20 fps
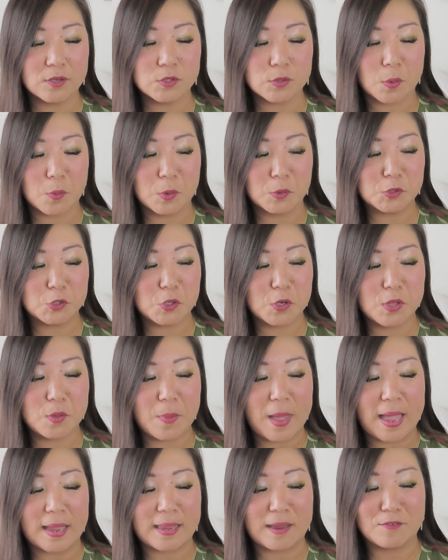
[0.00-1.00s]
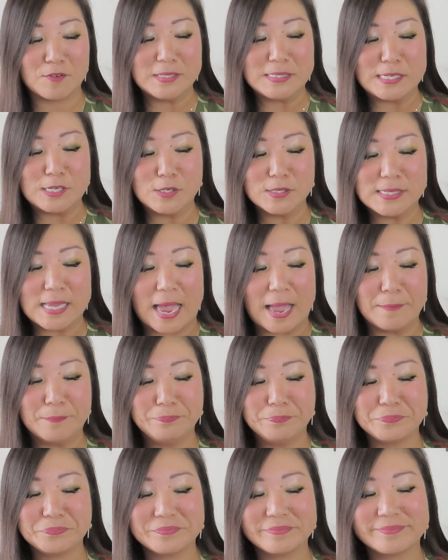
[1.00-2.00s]
So I won't show you the back every single
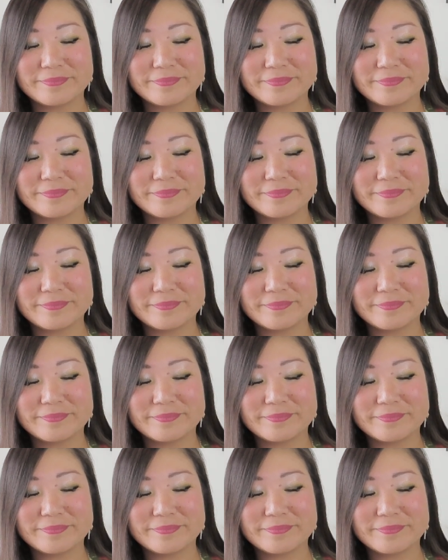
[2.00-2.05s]
time.